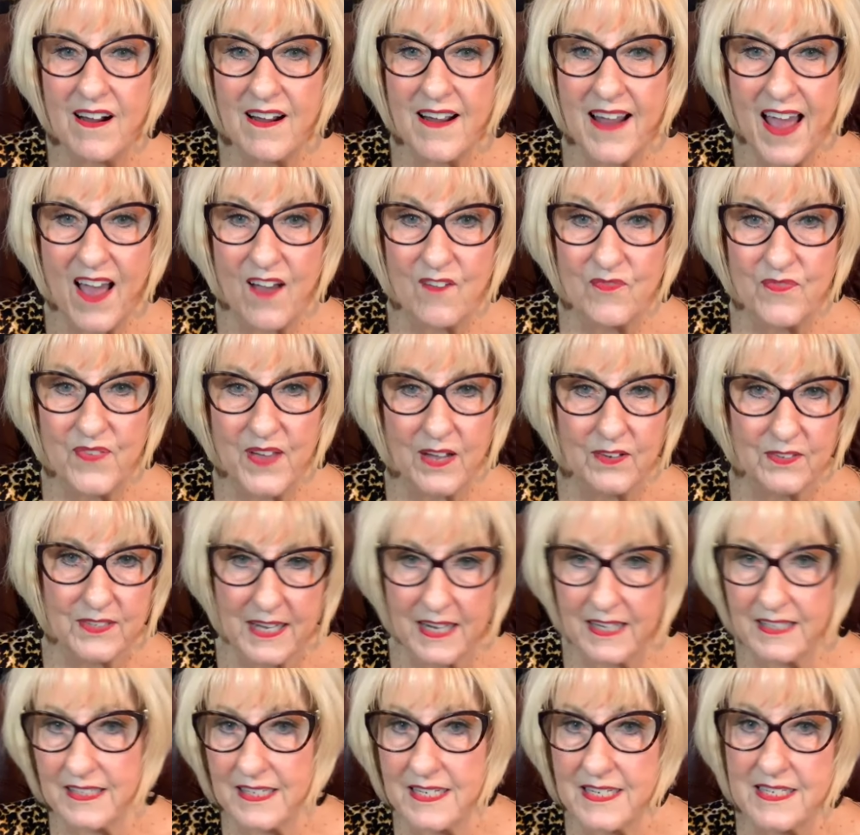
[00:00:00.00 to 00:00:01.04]
have felt
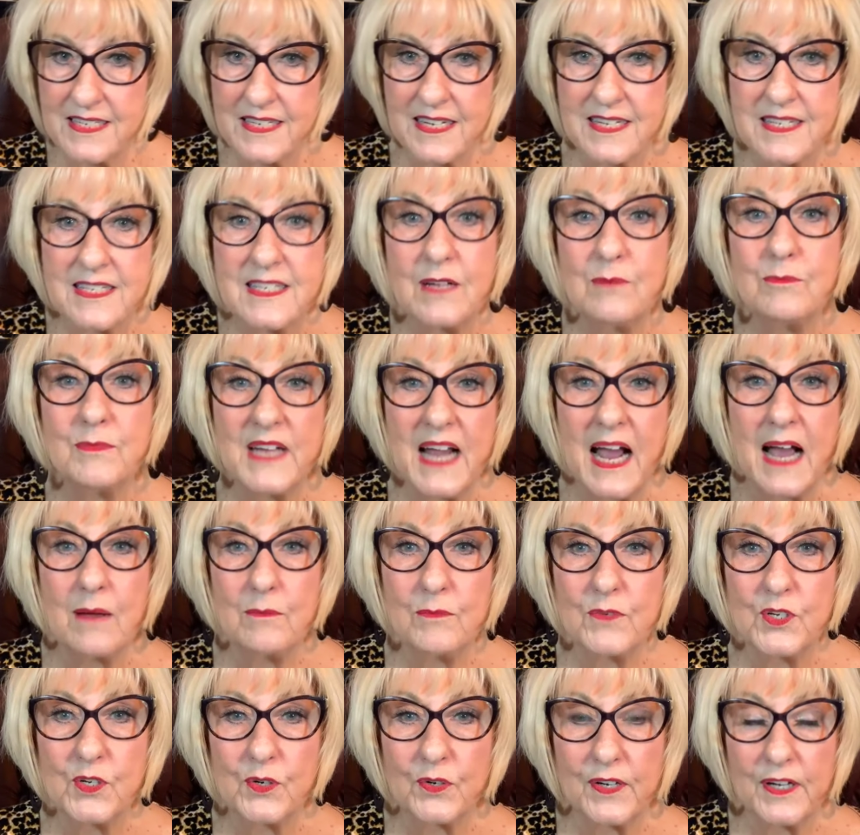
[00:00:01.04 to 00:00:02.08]
at least at some time
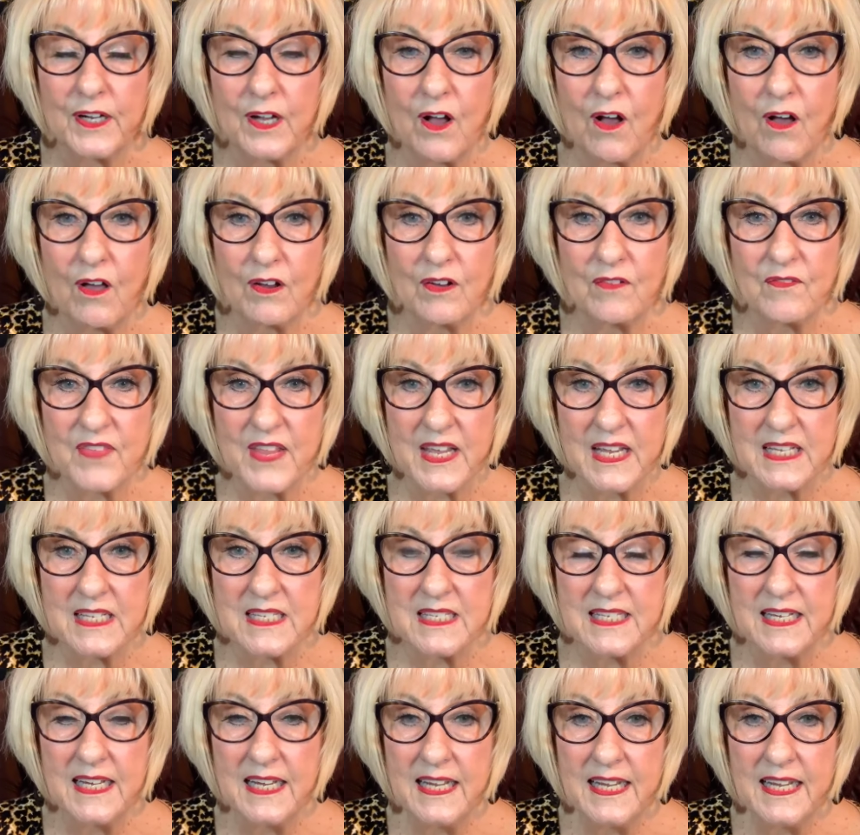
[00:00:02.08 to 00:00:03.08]
during all of this.